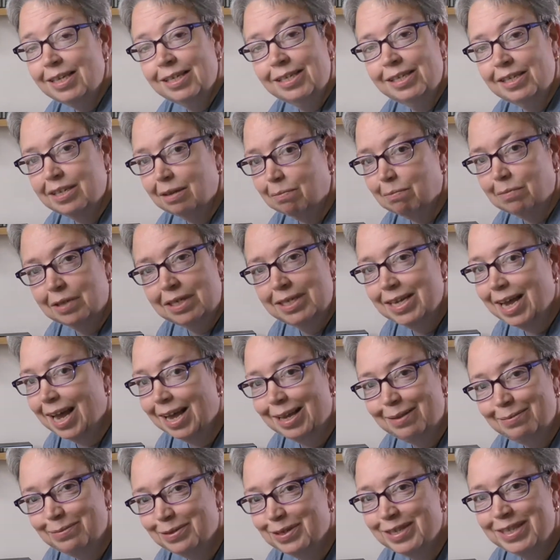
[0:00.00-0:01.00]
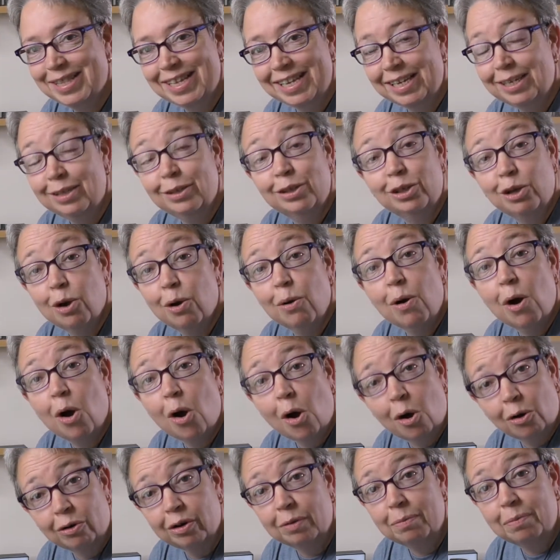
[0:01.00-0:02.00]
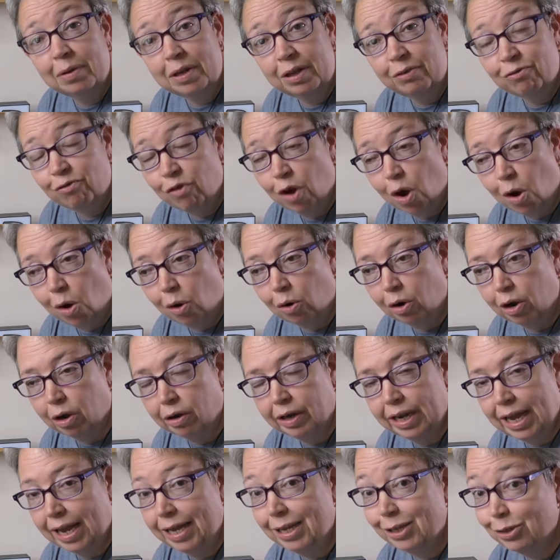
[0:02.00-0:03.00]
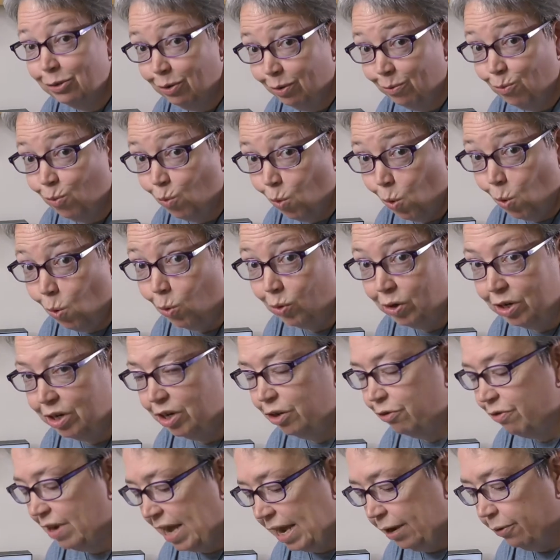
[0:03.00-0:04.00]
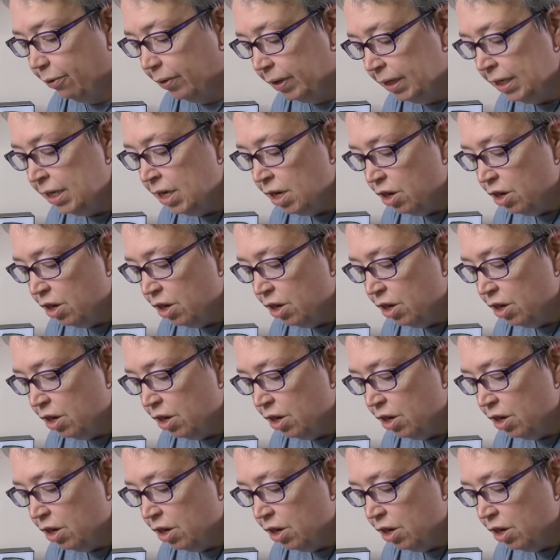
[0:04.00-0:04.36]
Sometimes things go horribly wrong, okay? So I'm warning you now.